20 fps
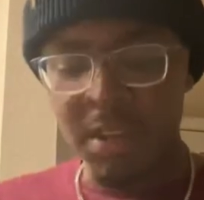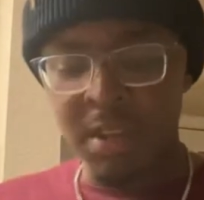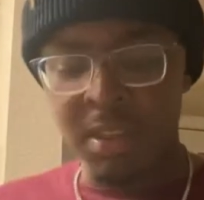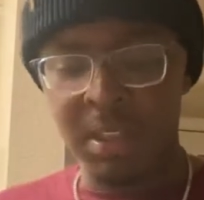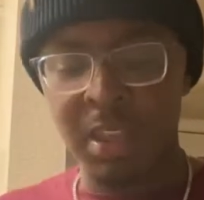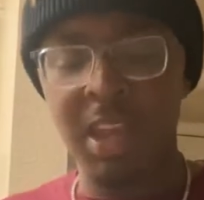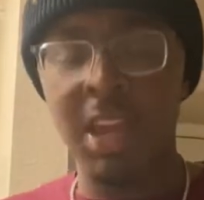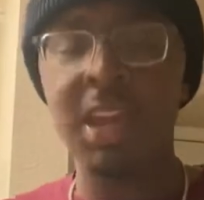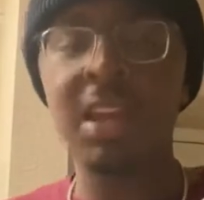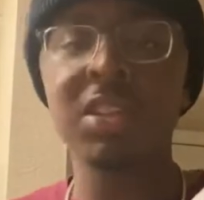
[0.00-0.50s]

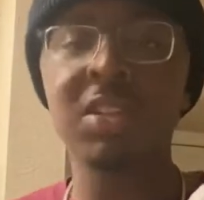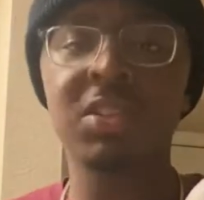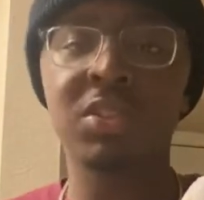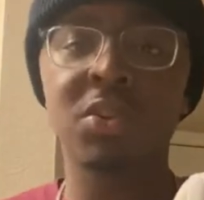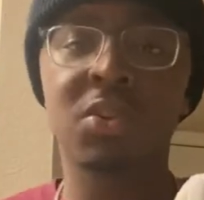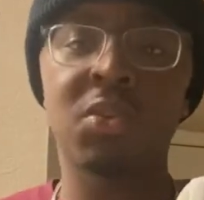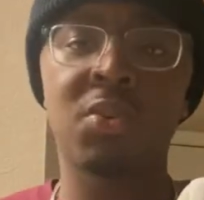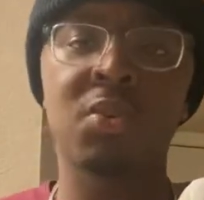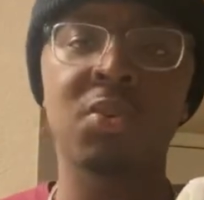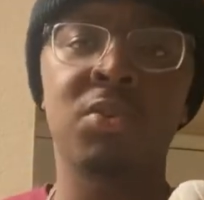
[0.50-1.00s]
The
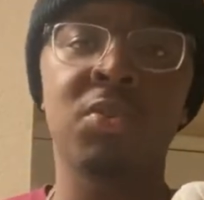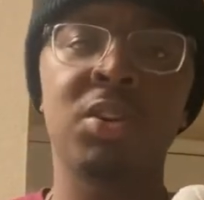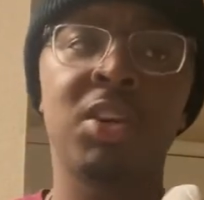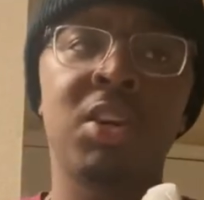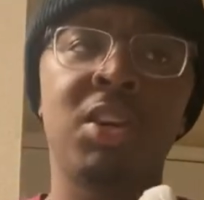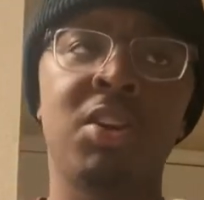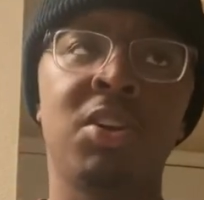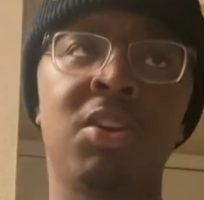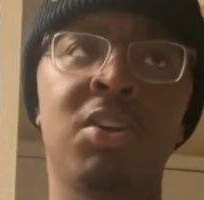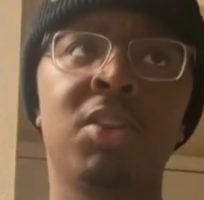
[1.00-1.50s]
insole
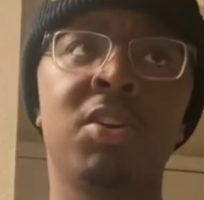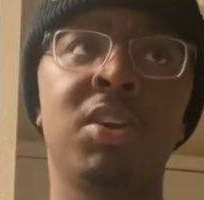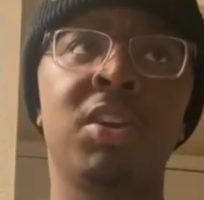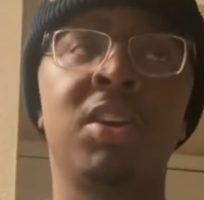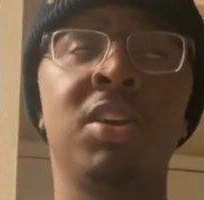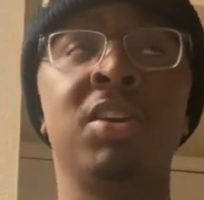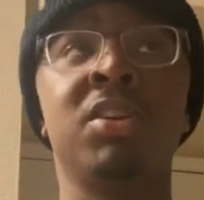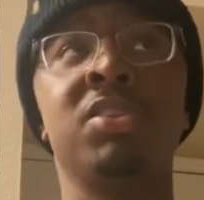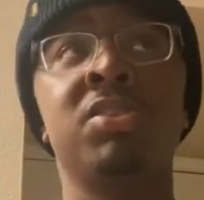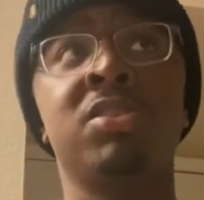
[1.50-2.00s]
here
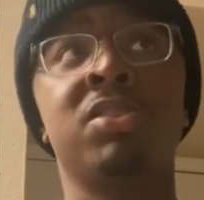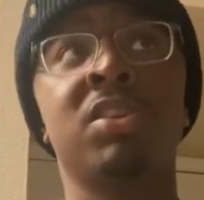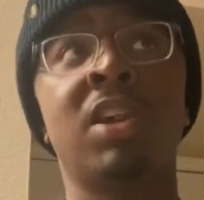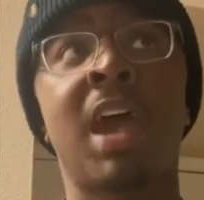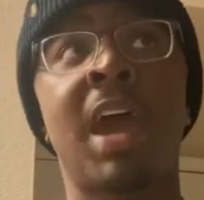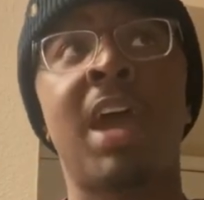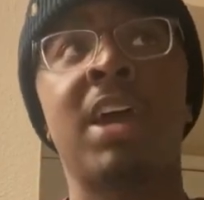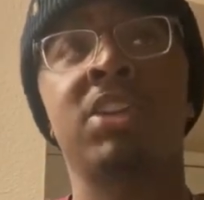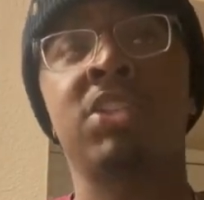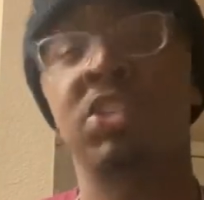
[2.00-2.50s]
is
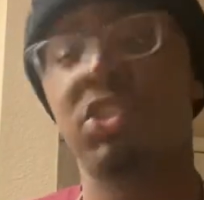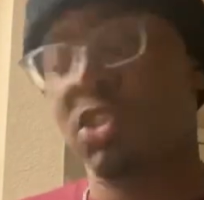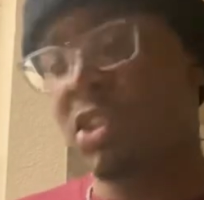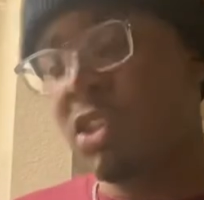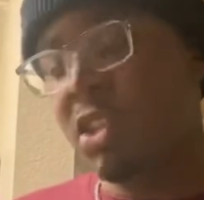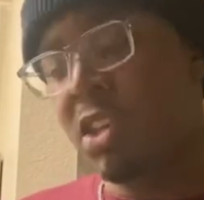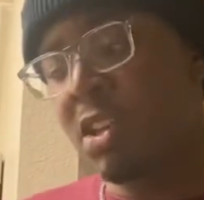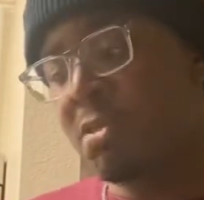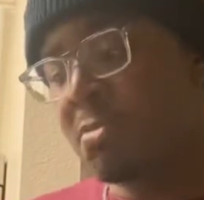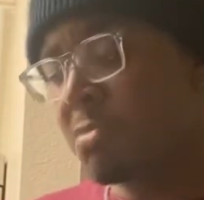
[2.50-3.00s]

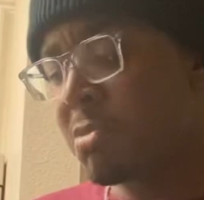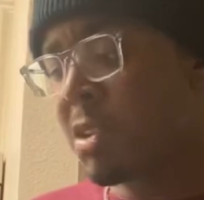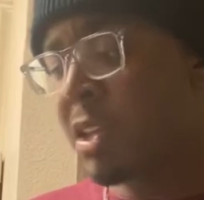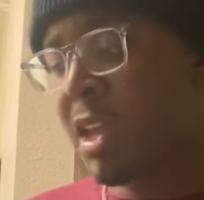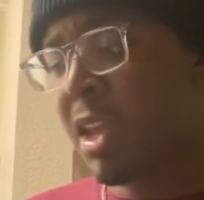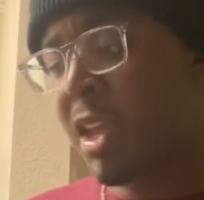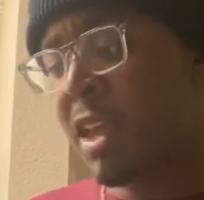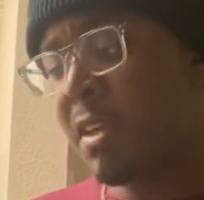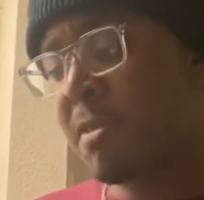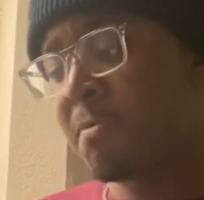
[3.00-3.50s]
actually
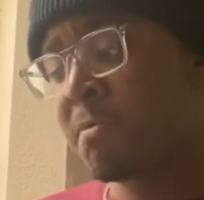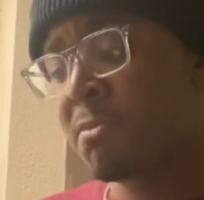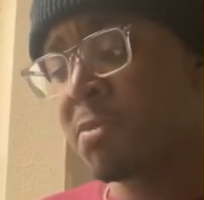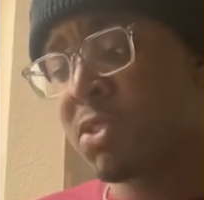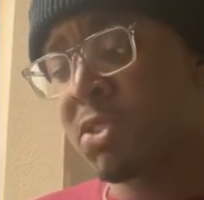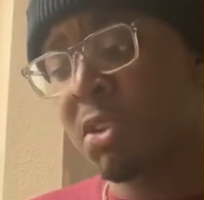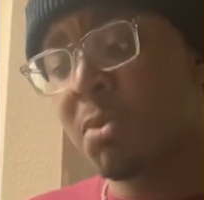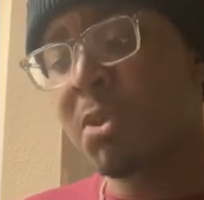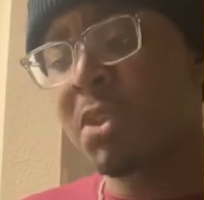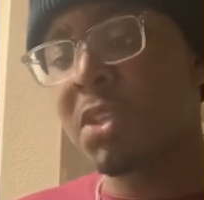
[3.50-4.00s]
a
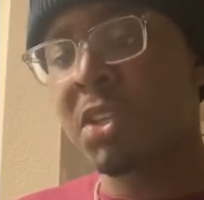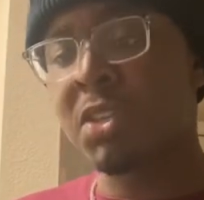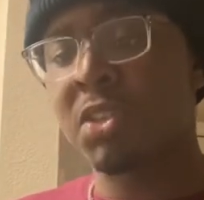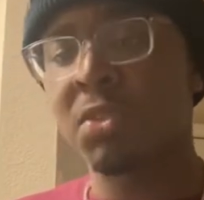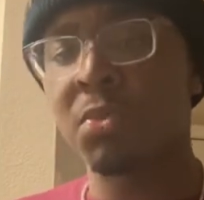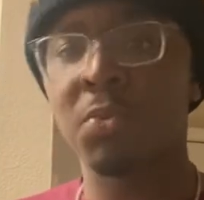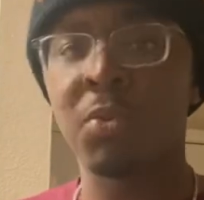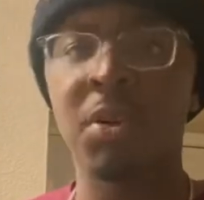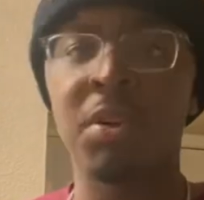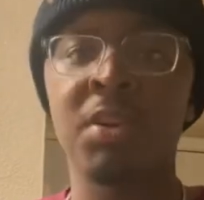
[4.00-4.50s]
somewhat
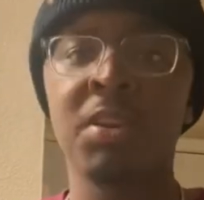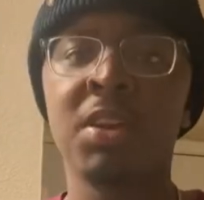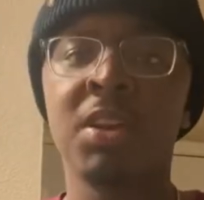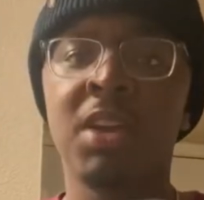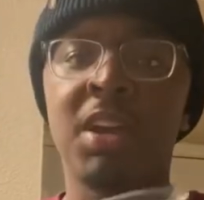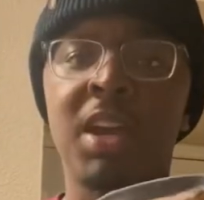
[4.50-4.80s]
decent one.